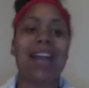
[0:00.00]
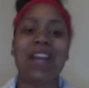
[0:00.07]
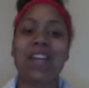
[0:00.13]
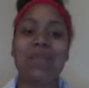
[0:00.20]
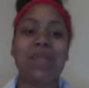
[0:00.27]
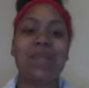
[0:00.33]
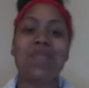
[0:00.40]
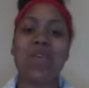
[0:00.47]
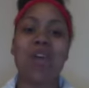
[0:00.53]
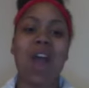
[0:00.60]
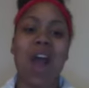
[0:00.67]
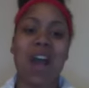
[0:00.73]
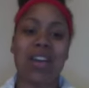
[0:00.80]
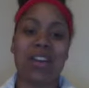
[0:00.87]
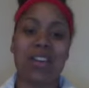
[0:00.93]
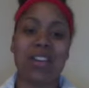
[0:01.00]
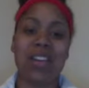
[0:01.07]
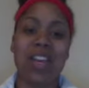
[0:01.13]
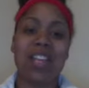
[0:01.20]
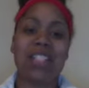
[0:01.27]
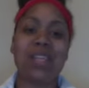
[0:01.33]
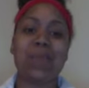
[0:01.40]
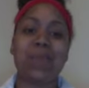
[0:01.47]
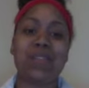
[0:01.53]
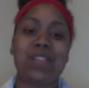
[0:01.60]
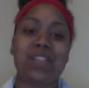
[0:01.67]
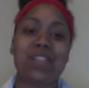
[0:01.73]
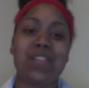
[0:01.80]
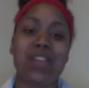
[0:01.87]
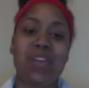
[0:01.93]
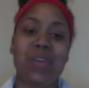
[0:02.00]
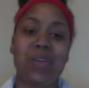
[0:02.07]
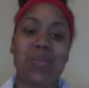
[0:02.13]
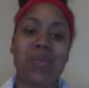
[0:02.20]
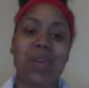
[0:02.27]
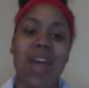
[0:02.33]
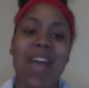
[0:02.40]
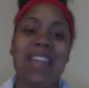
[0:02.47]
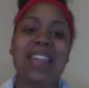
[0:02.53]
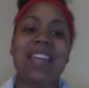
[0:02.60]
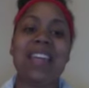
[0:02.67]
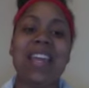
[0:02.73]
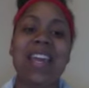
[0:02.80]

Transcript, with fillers: I couldn't be more honored to present to you